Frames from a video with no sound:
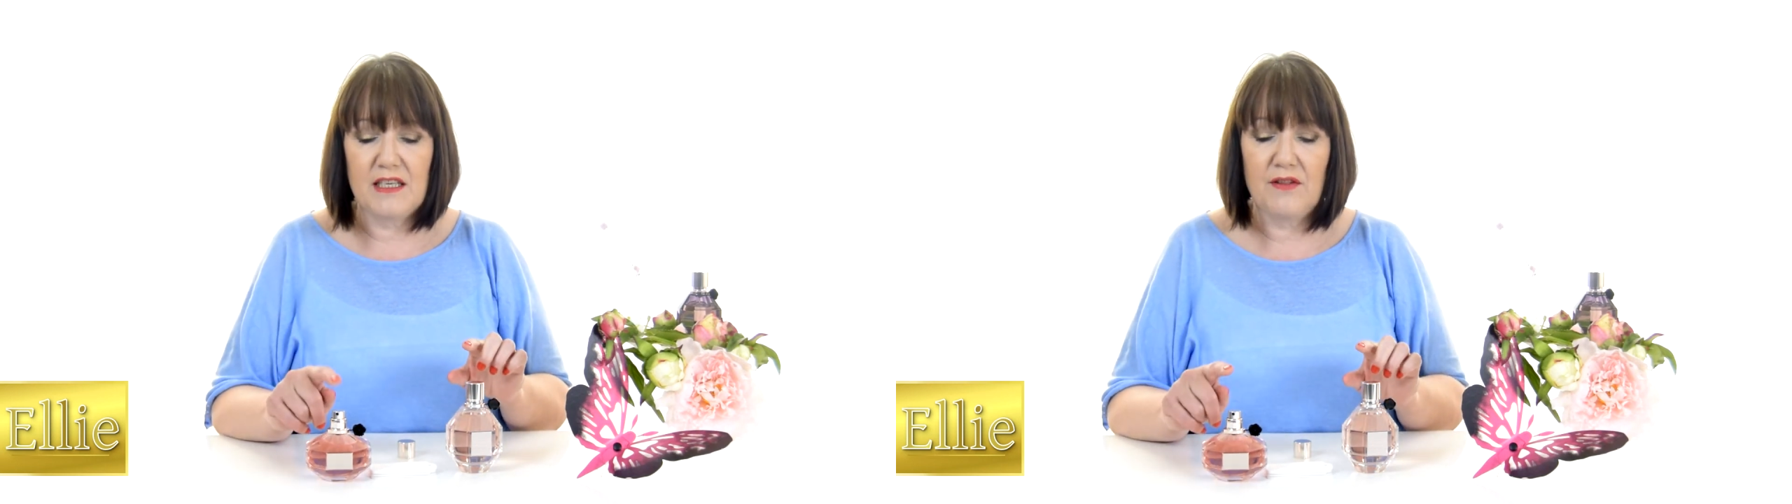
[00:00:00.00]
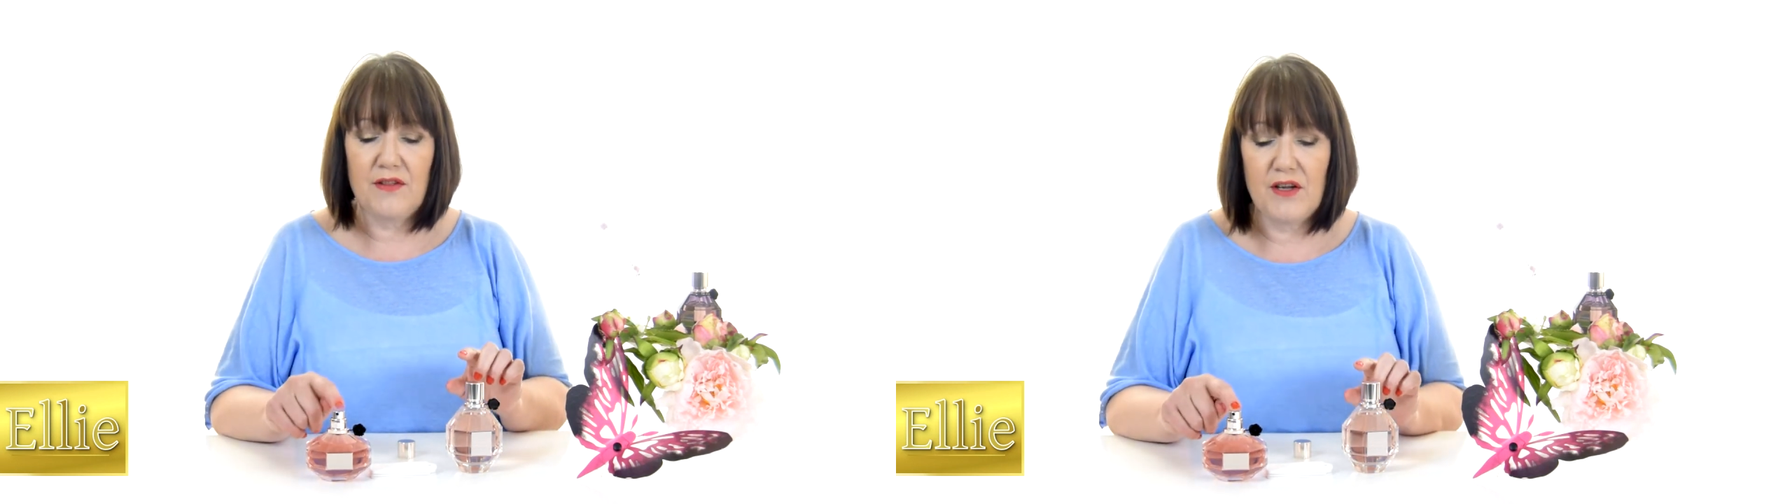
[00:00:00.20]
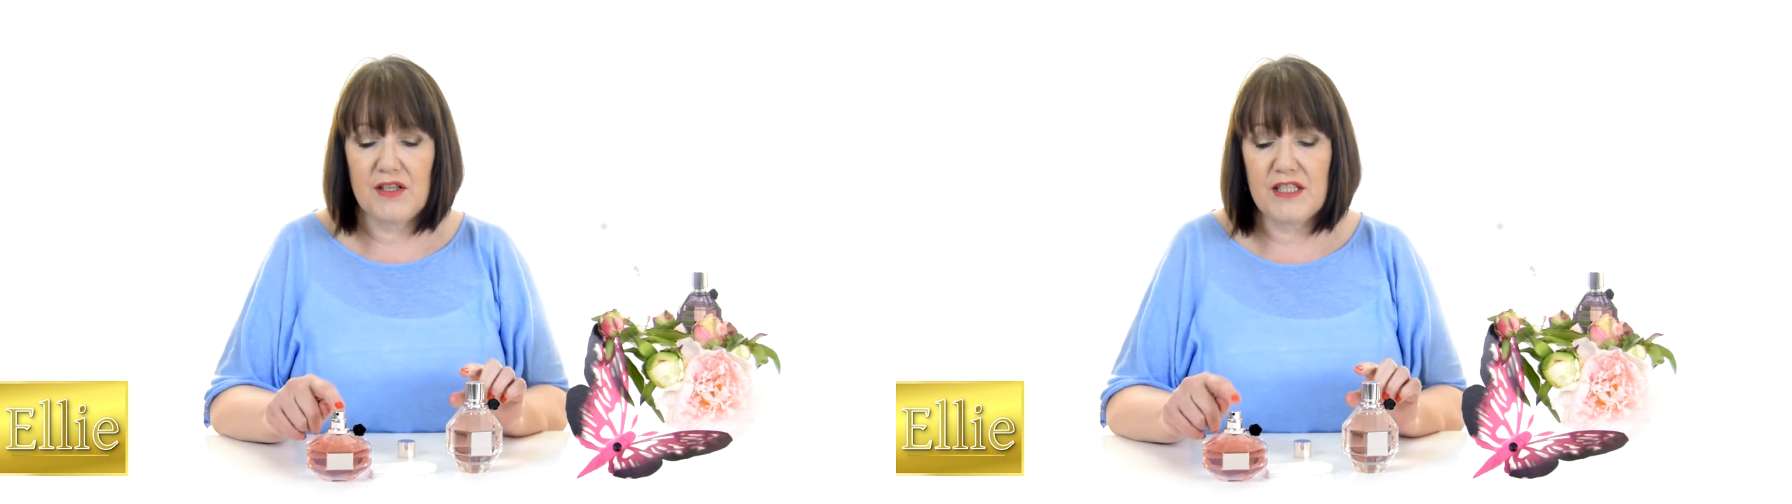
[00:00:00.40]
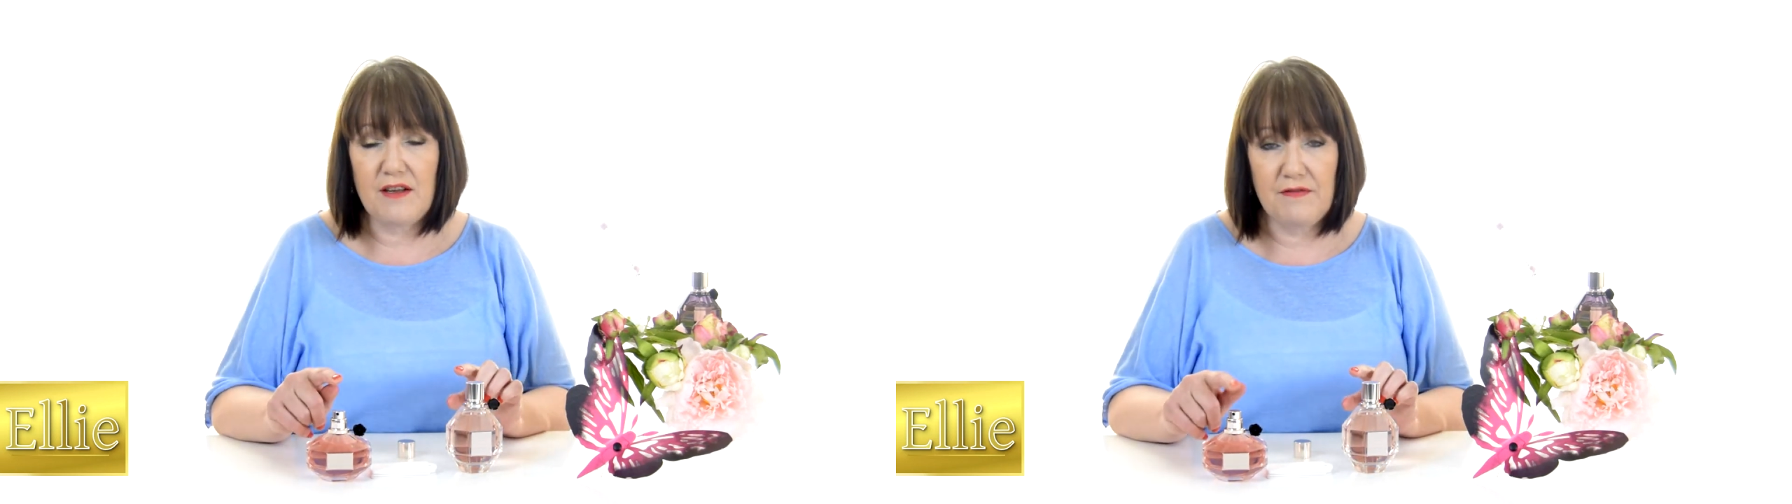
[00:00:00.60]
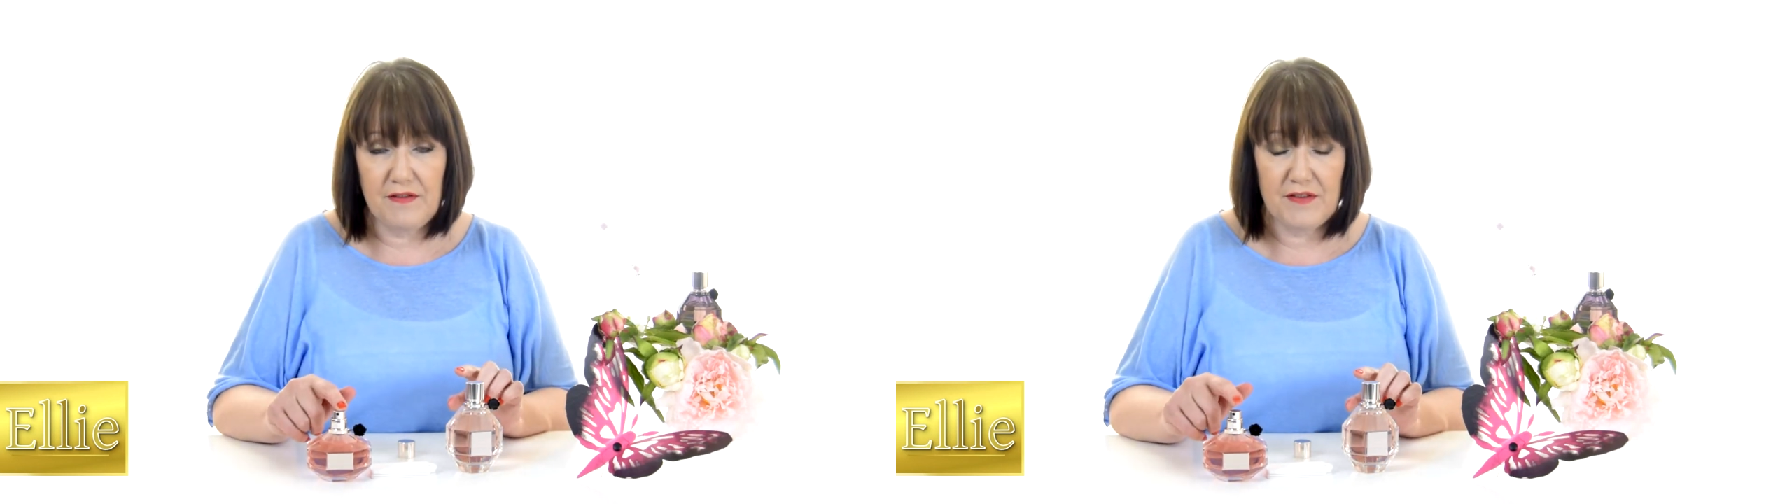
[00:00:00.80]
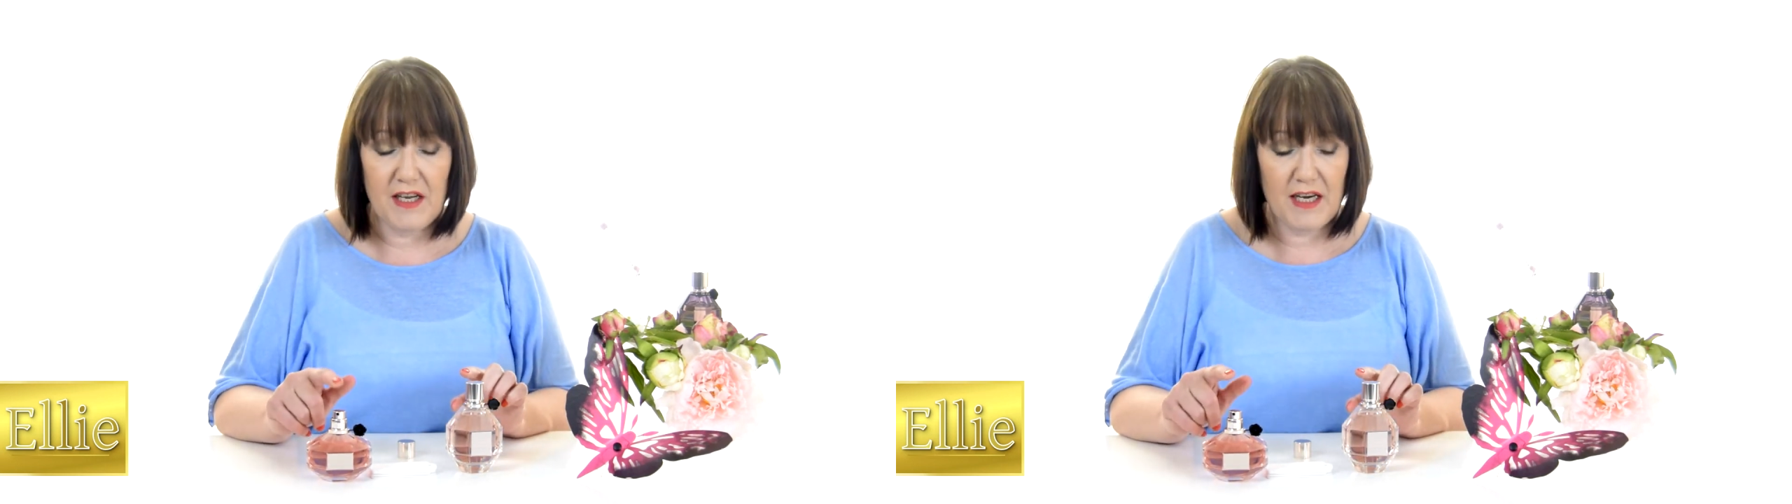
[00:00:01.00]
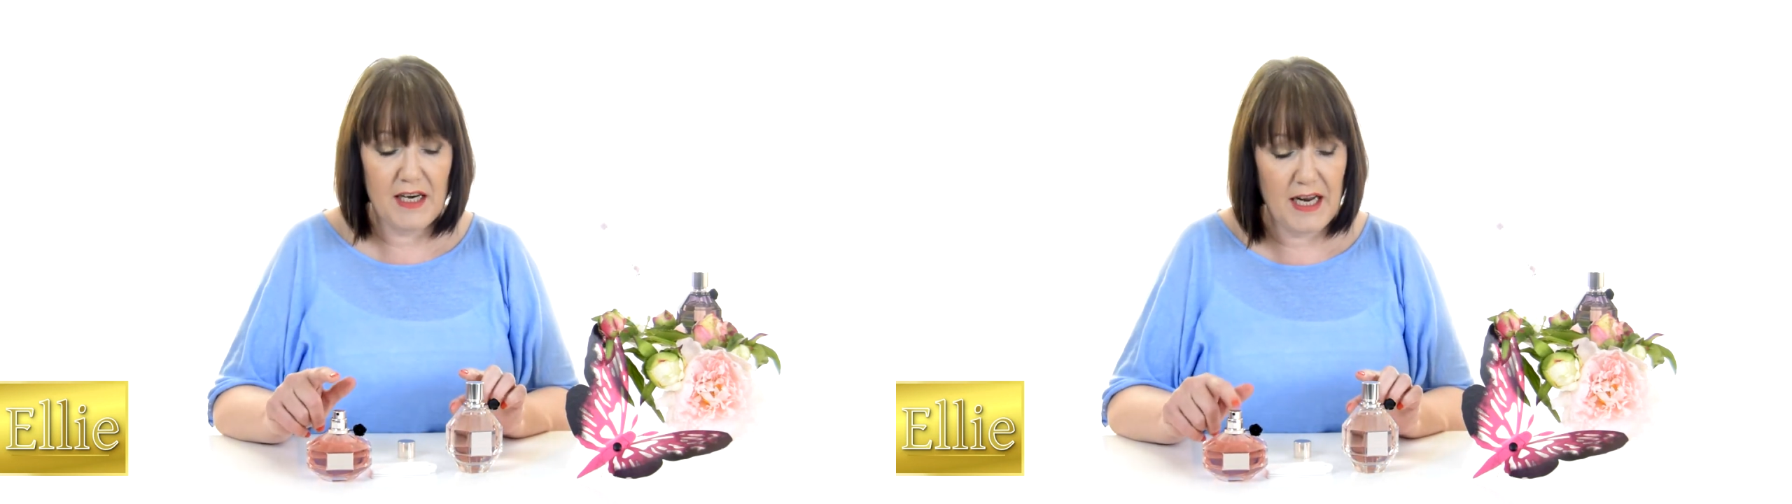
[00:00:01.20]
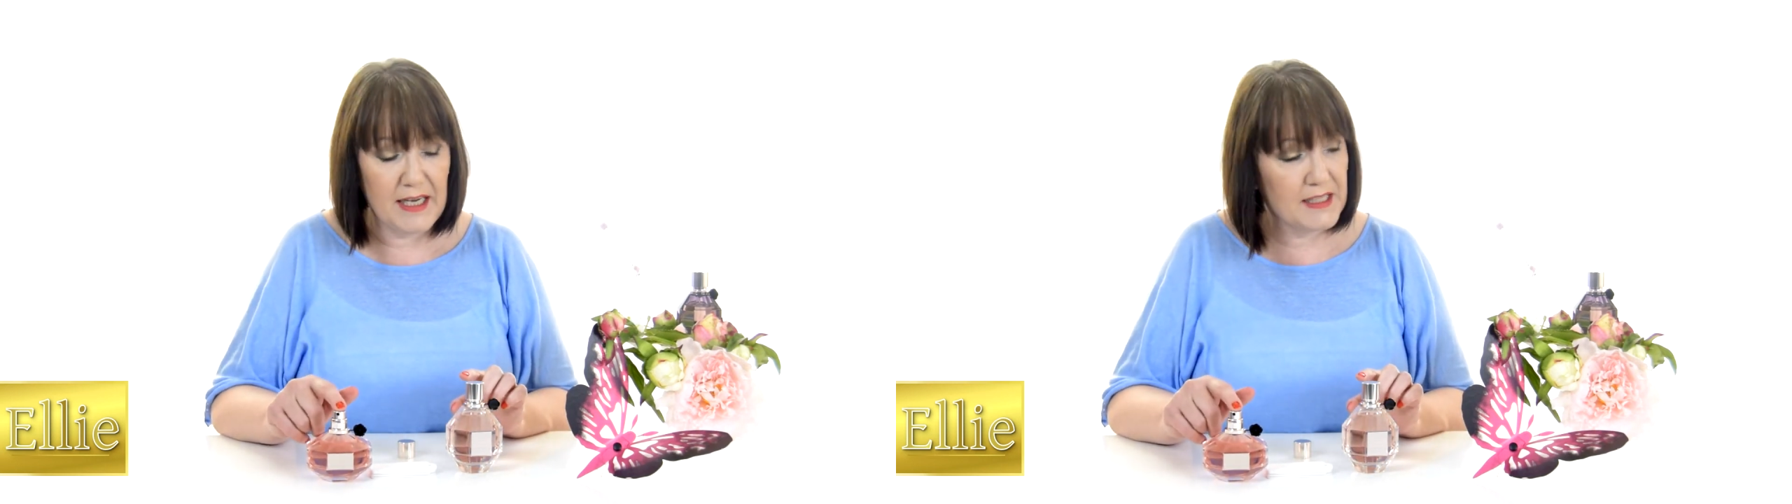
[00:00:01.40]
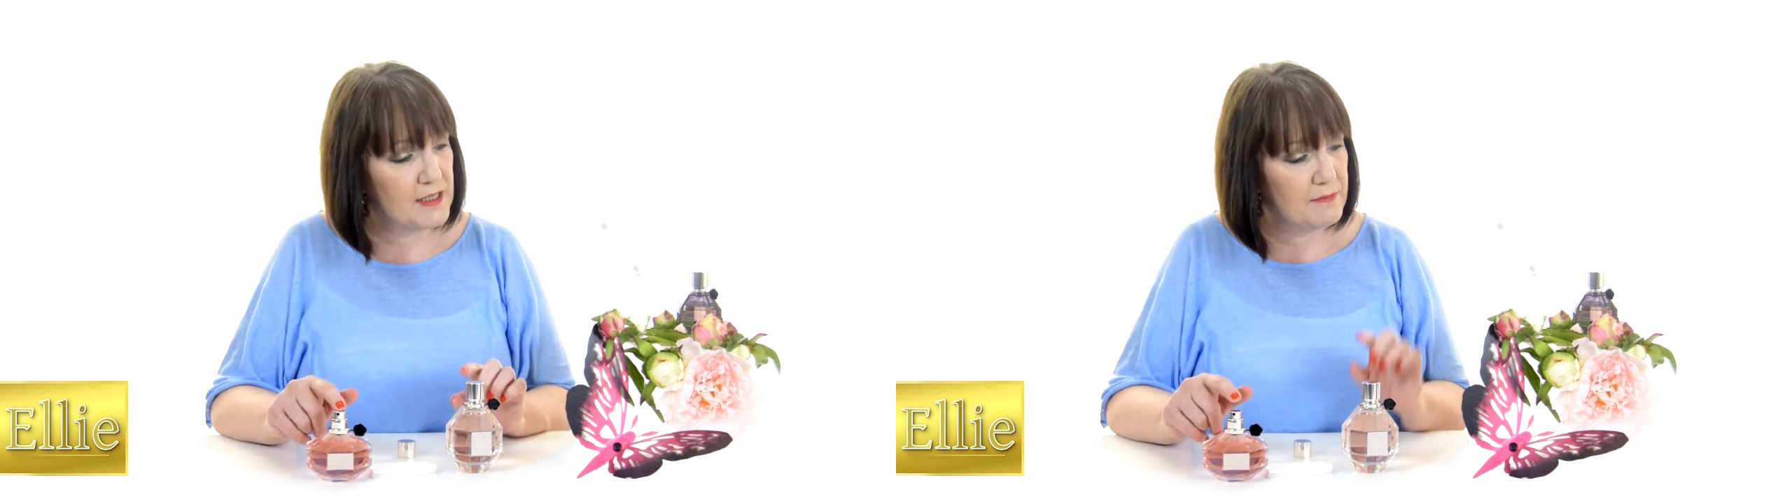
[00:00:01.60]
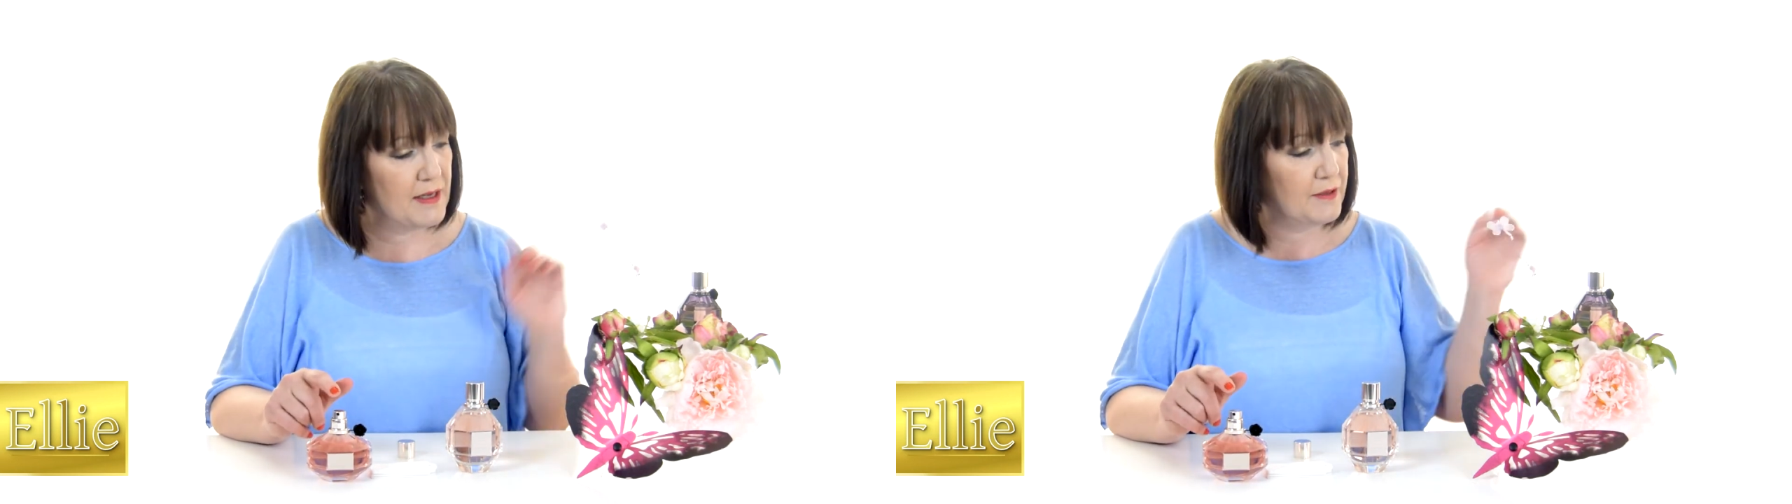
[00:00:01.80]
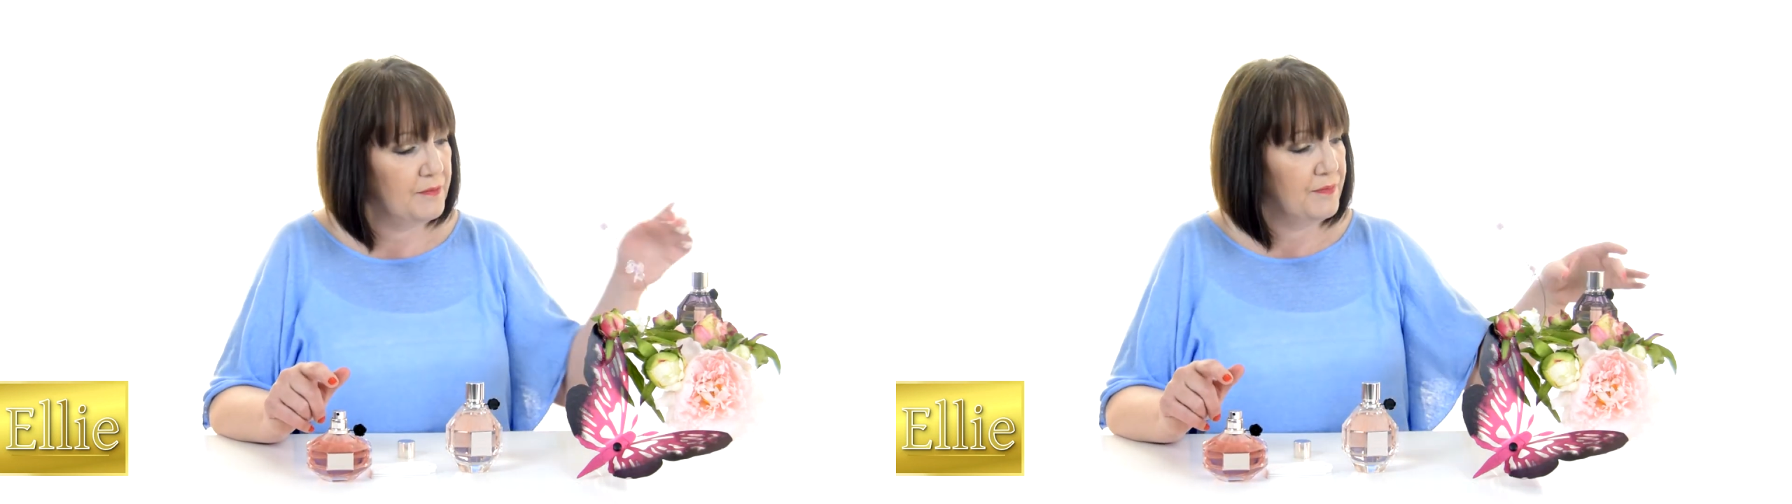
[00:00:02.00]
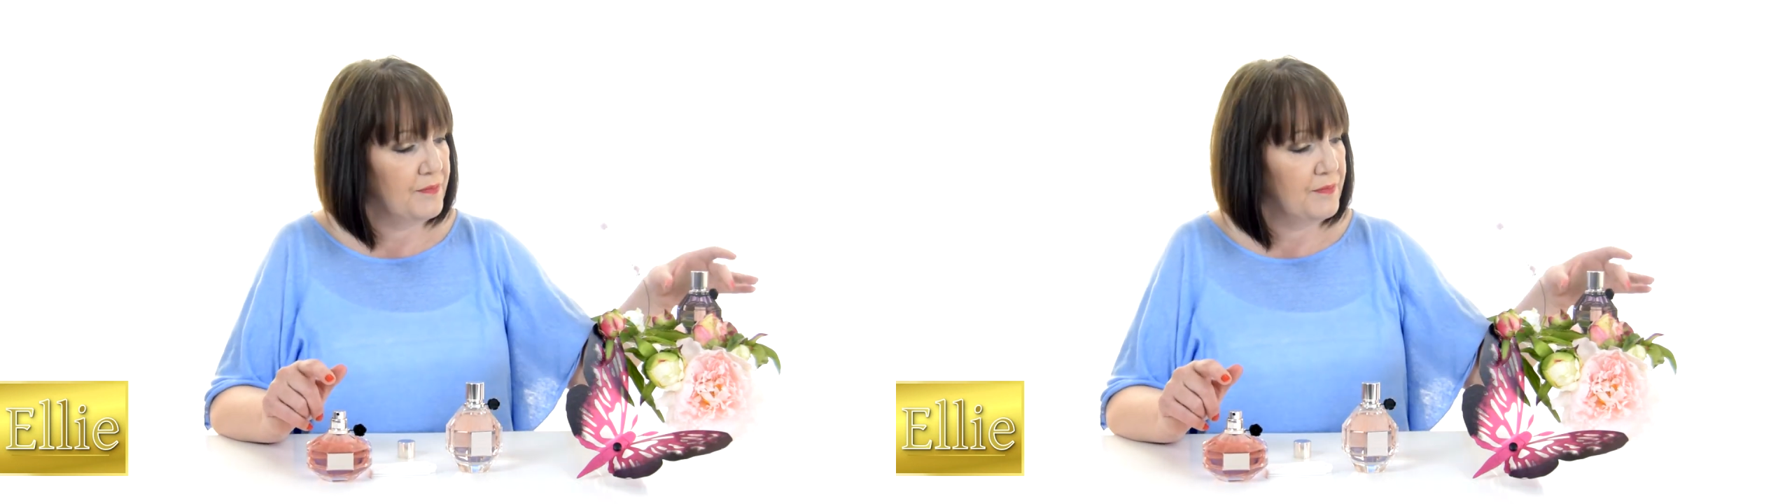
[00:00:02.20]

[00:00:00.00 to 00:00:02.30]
in a 30, a 50 and a 90 ml.